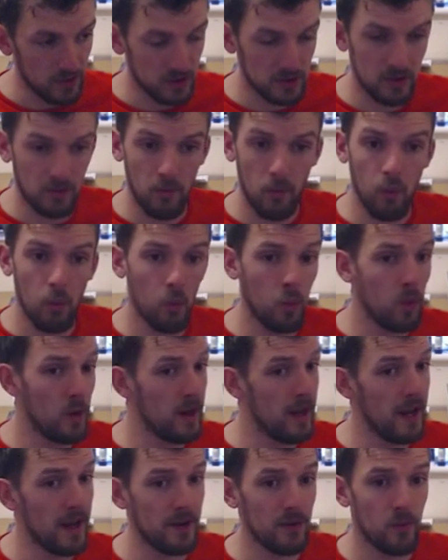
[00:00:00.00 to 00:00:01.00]
some
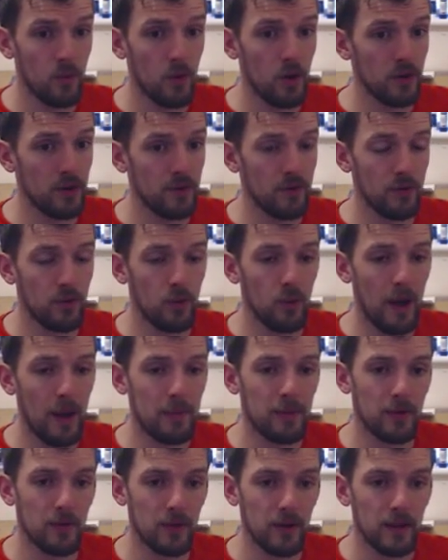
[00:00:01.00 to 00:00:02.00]
weird and wonderful
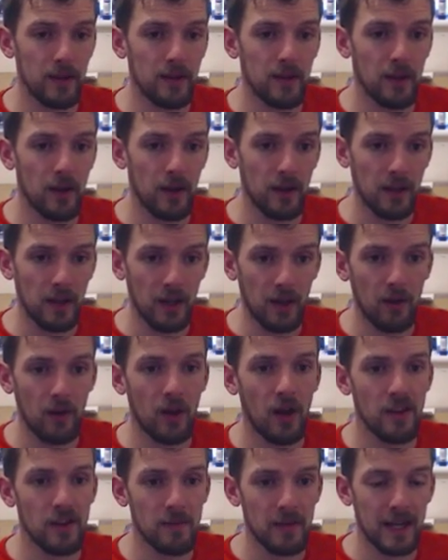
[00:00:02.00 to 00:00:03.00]
weaponry, like, you know,
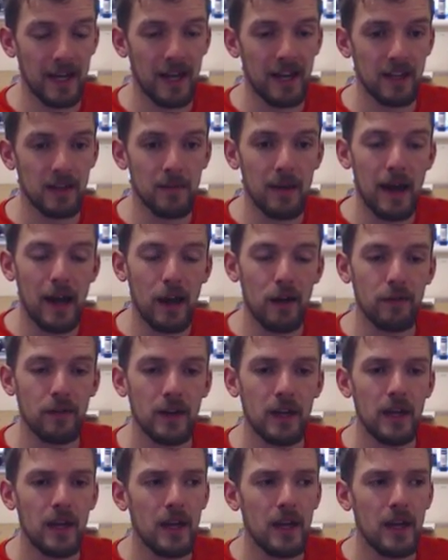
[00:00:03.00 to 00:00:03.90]
like the Mechanicum have.